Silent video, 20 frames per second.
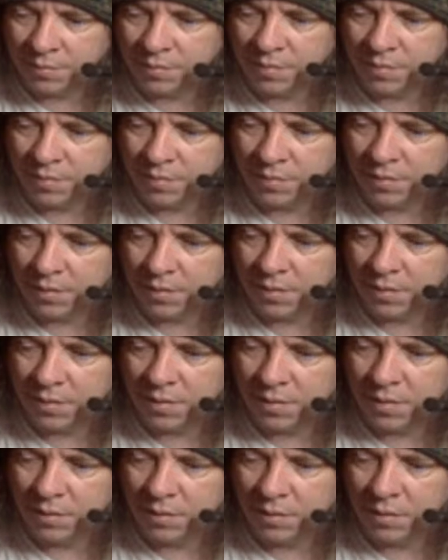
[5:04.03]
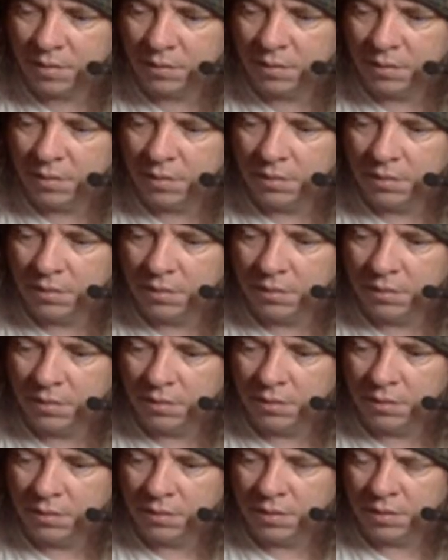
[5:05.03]
think
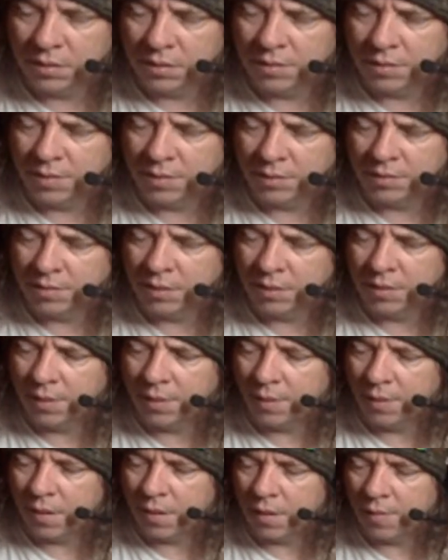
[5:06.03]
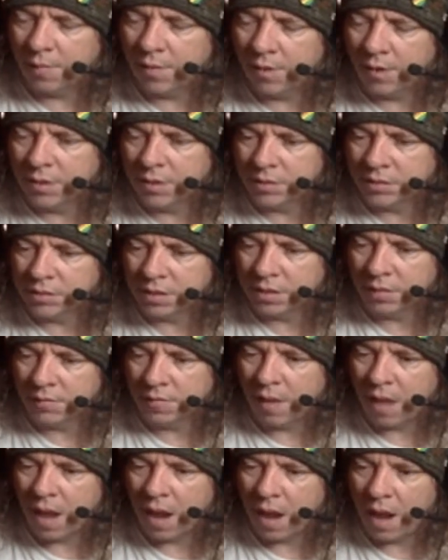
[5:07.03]
and something else. Anyway, I bought this stuff
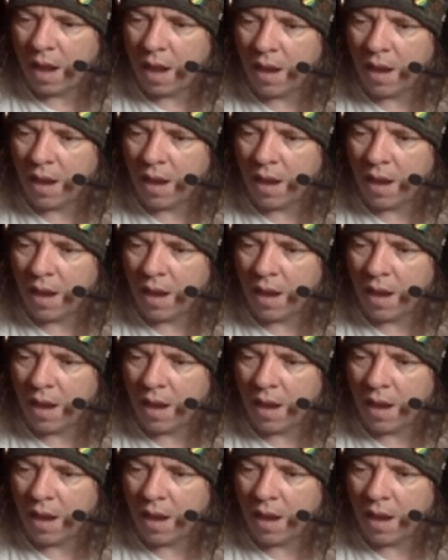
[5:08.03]
and